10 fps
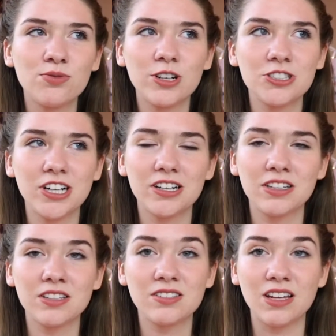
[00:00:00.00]
fresh air
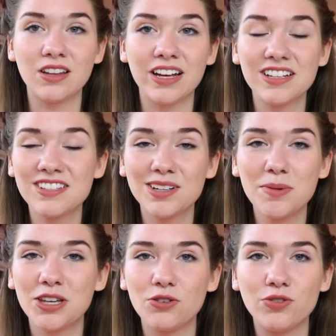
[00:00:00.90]
and the sunlight, it's gonna
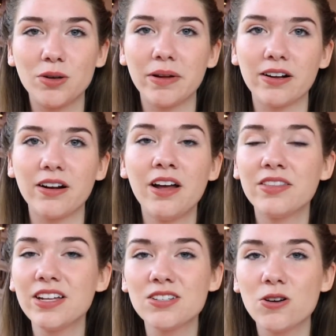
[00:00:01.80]
make you feel better.
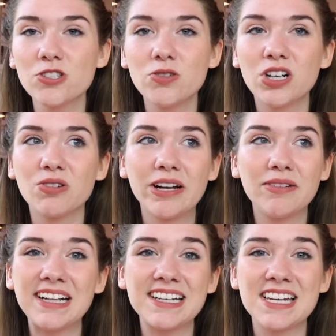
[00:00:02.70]
That's also a great
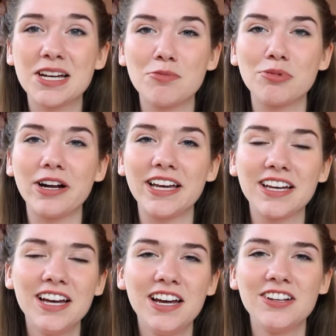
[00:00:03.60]
way to take a break.
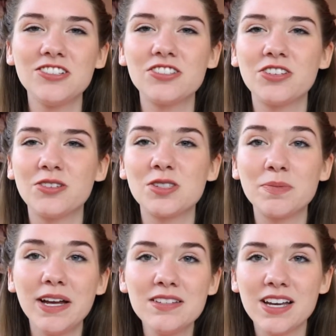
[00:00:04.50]
Just
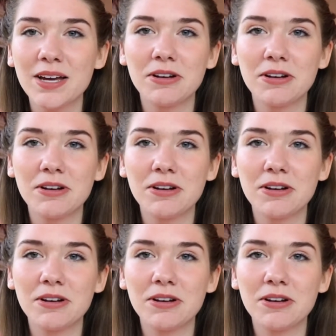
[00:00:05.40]
spend time